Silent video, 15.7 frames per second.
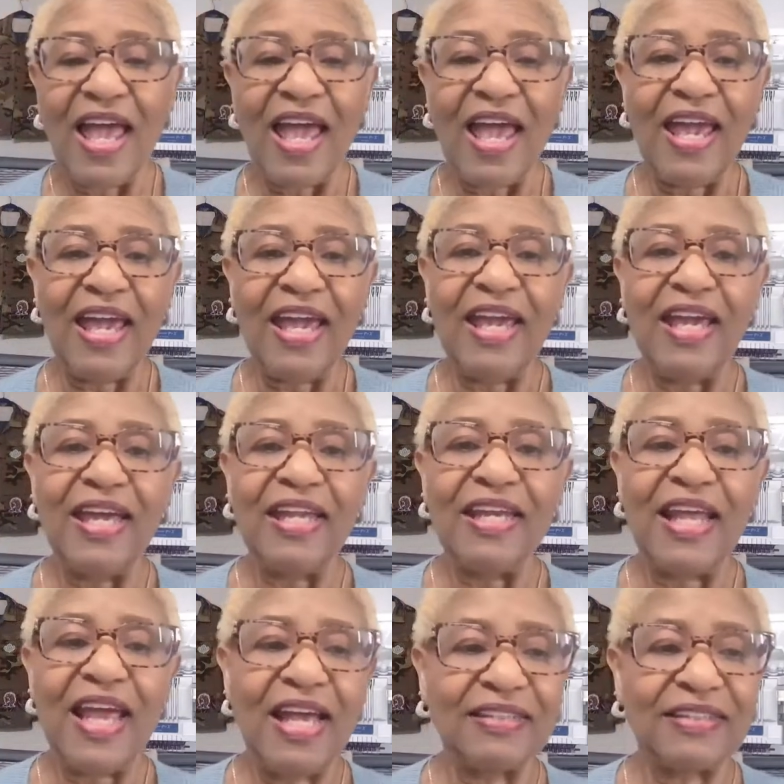And
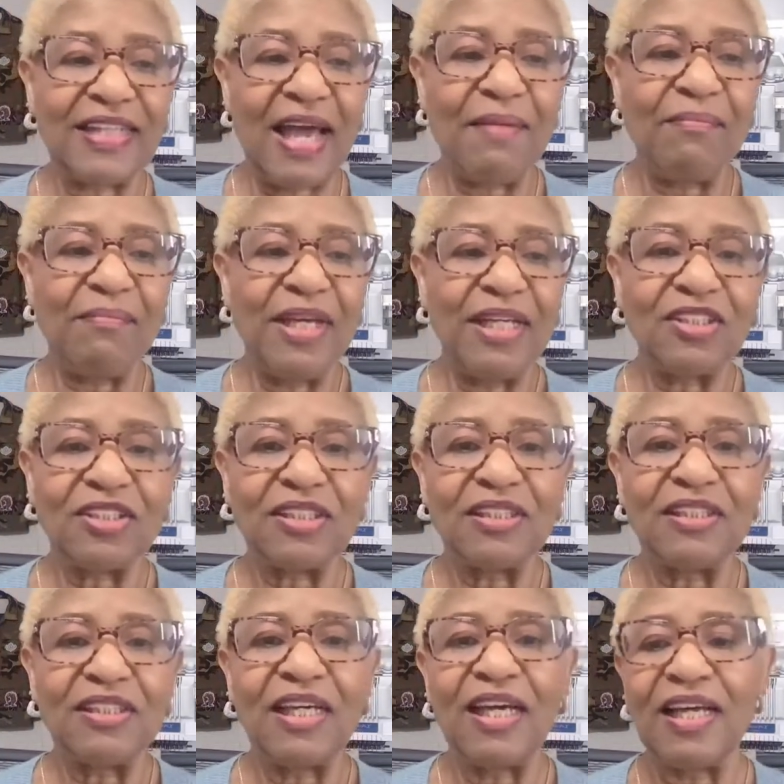as I
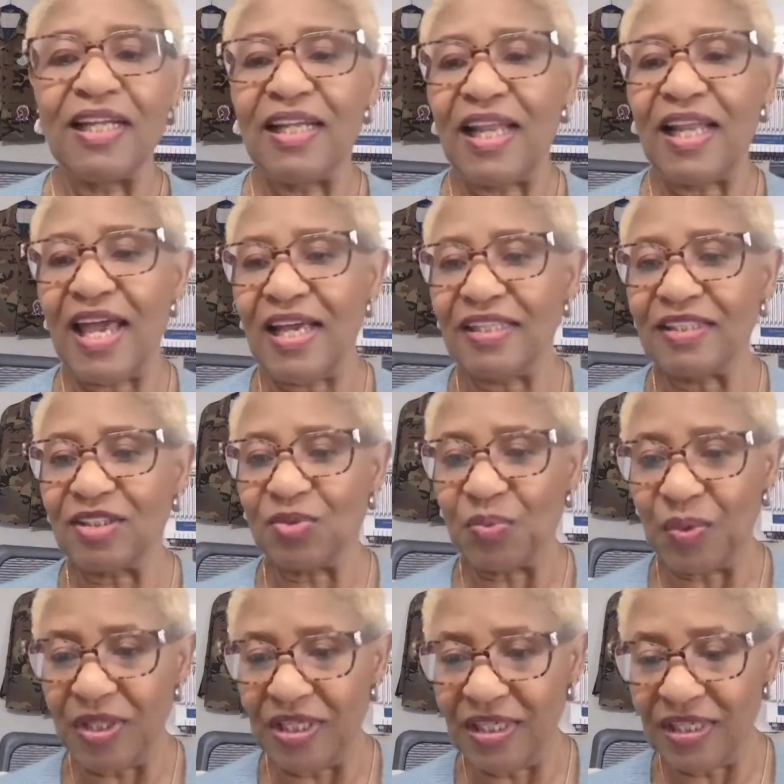mentioned last
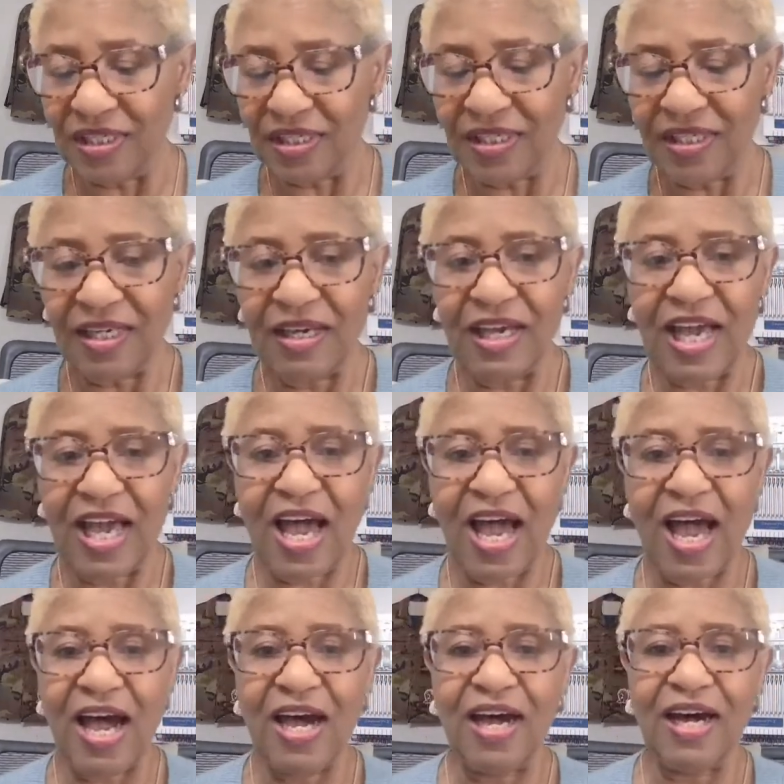week,
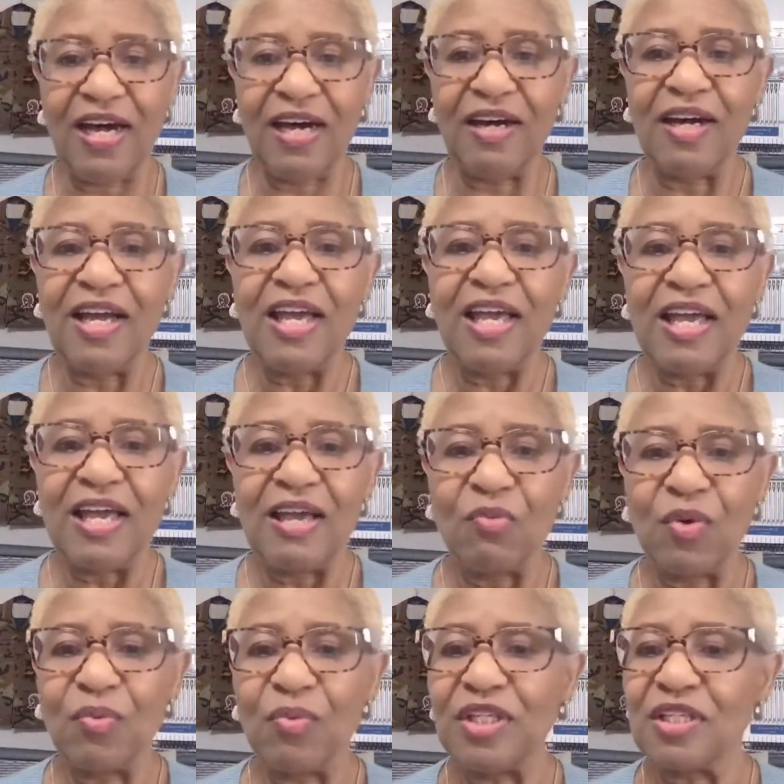uh,
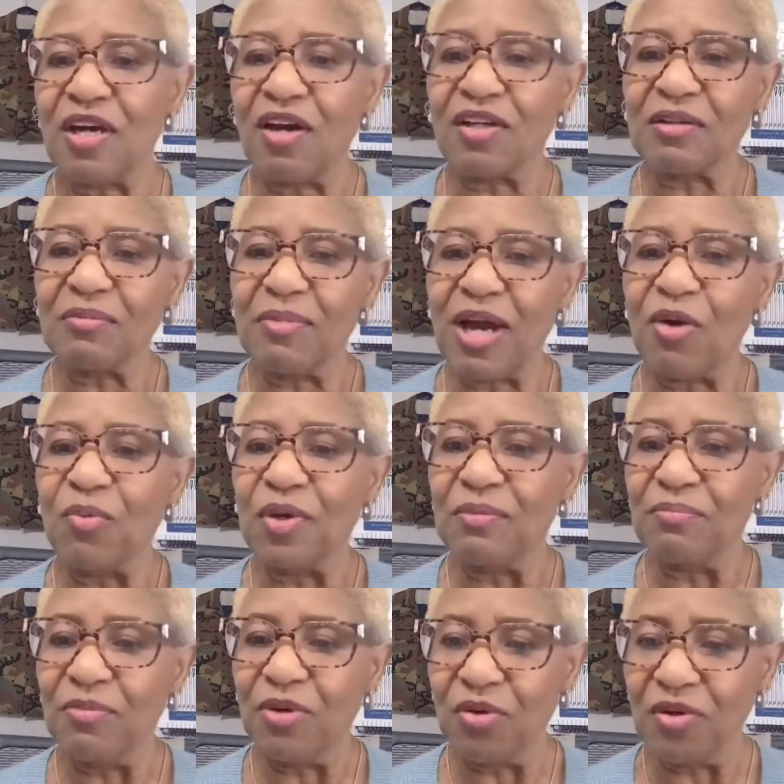when we talked about what
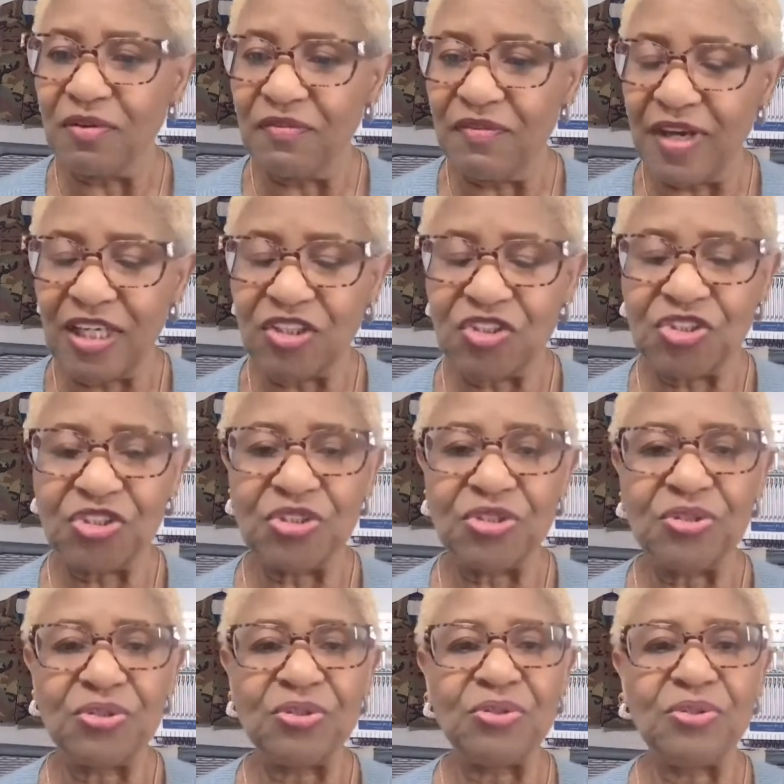motivates
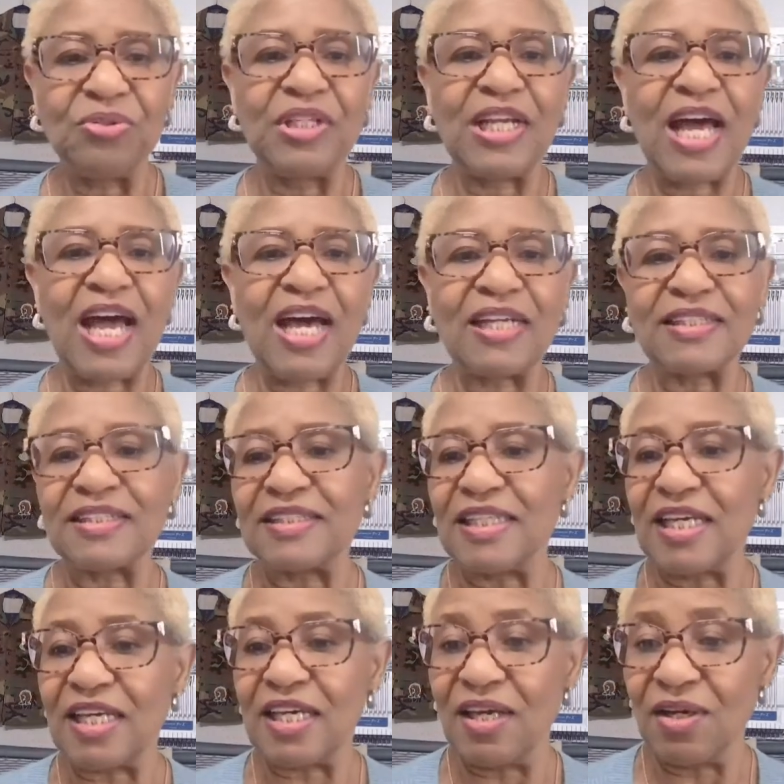you and how to
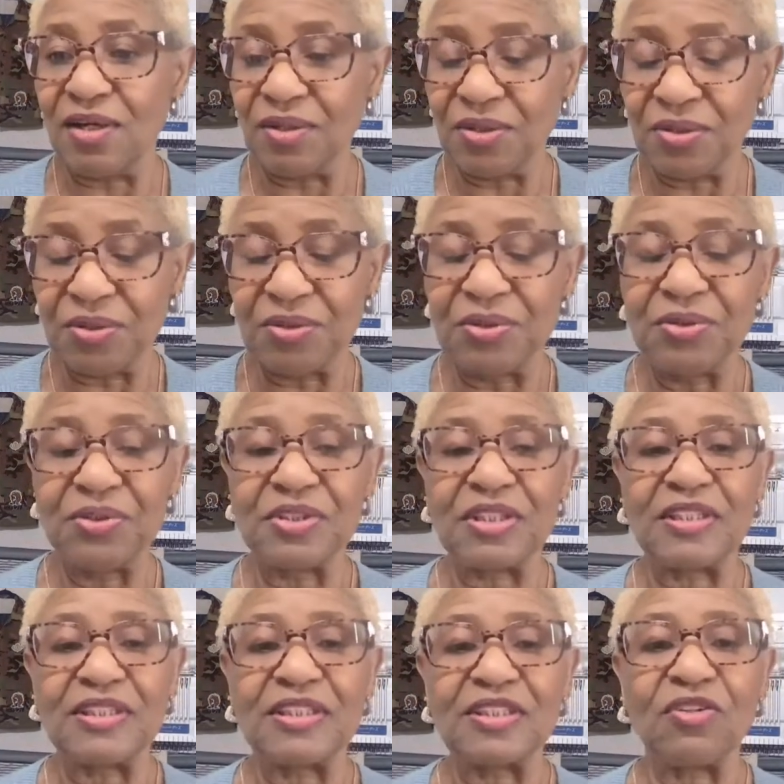set goals
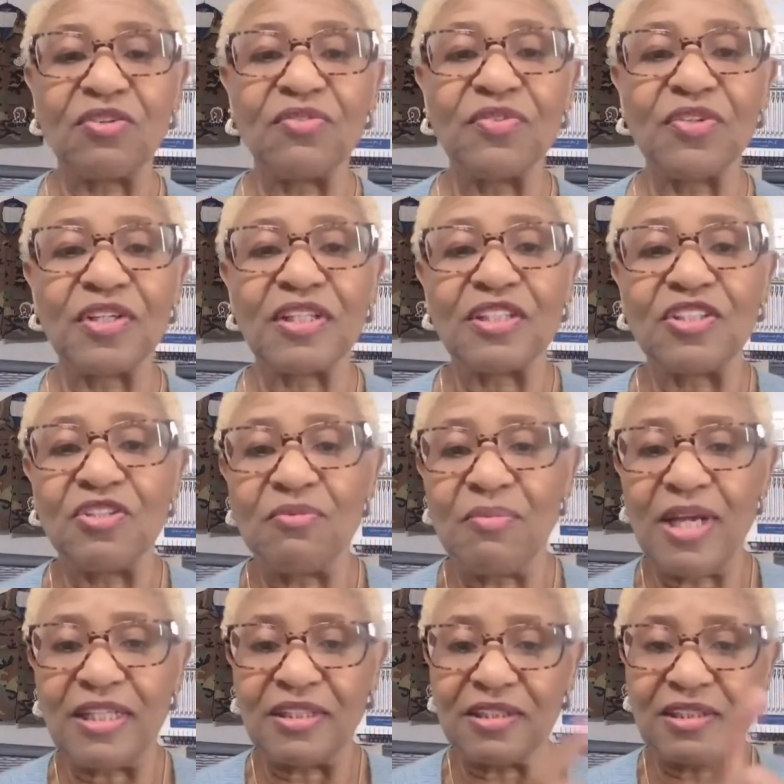and so forth, and you
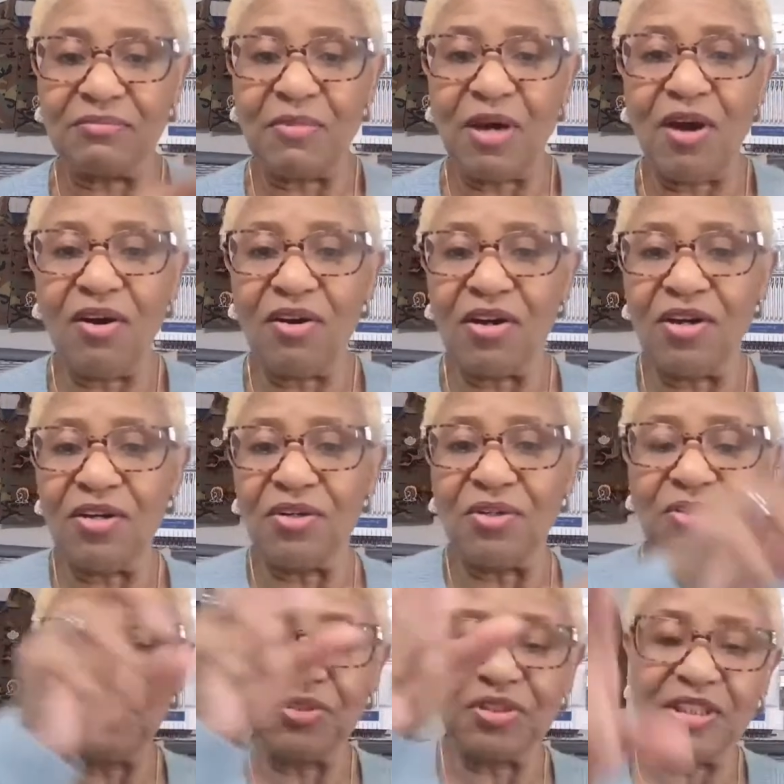make the small
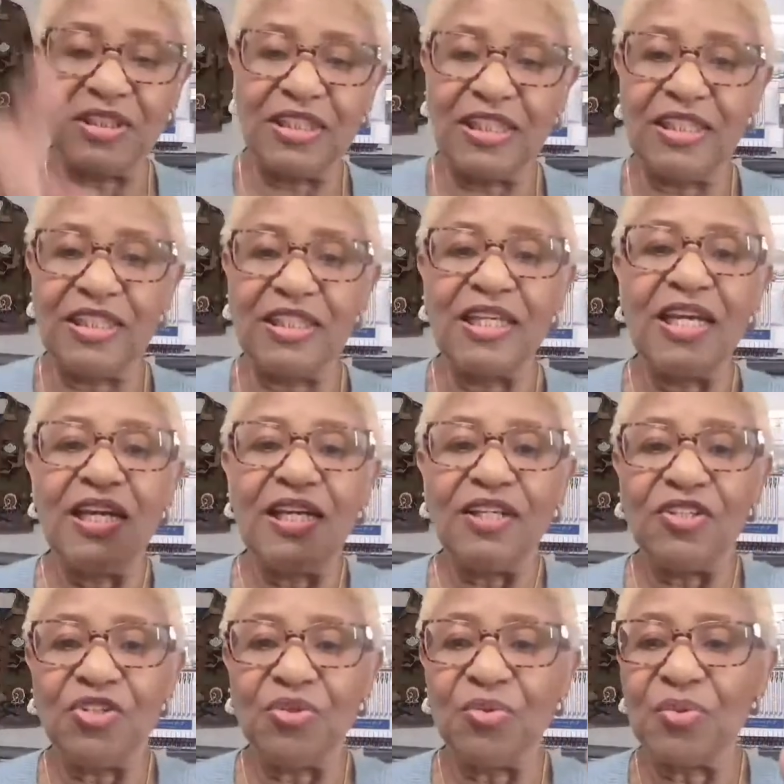goals and then
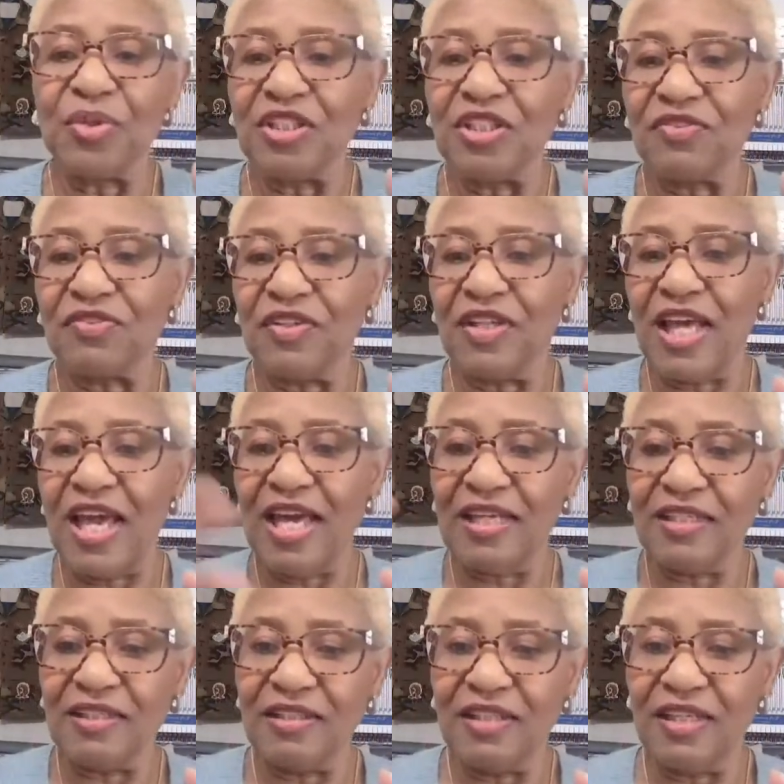you reach for that
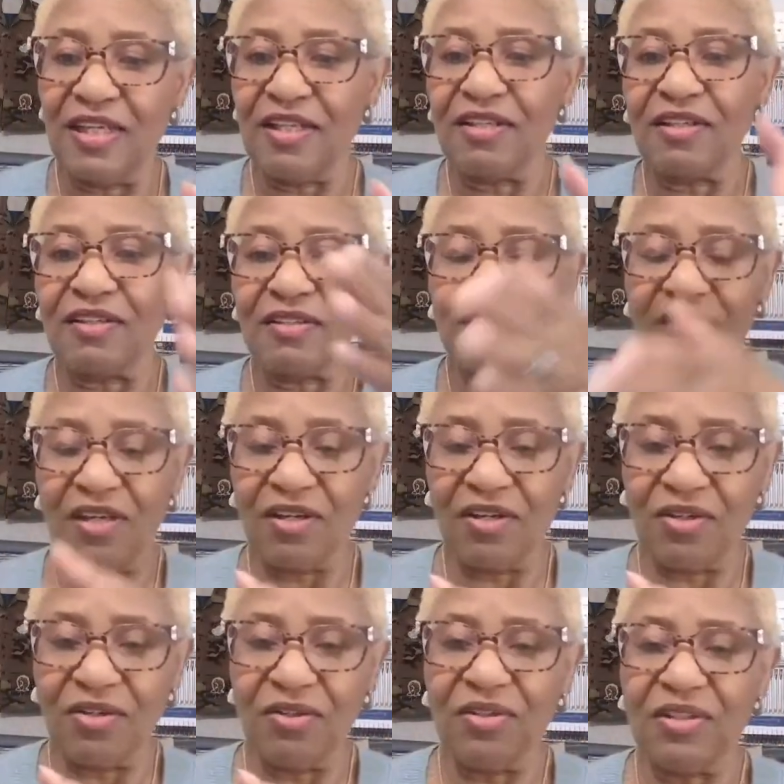and another
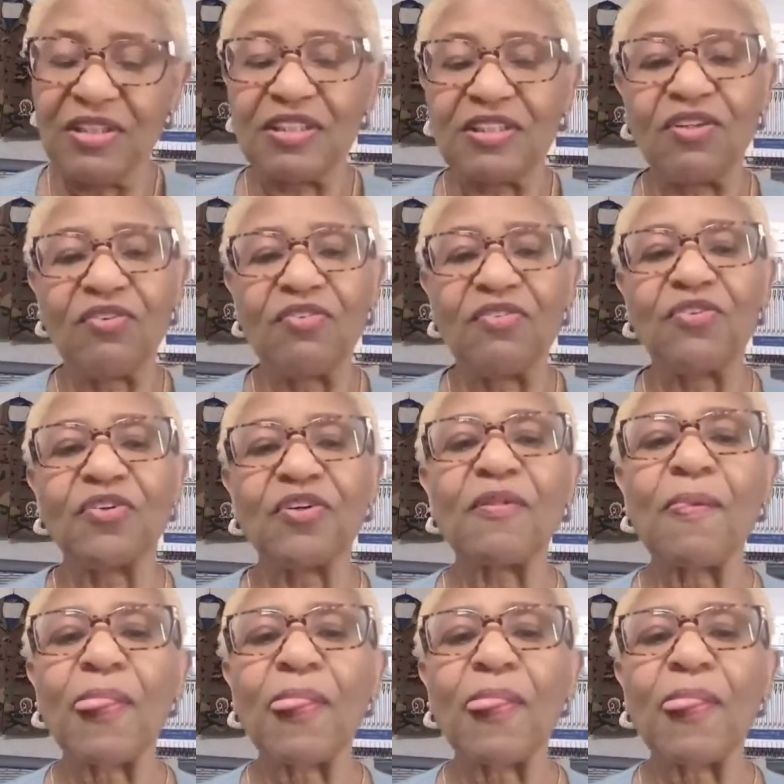goal and so forth.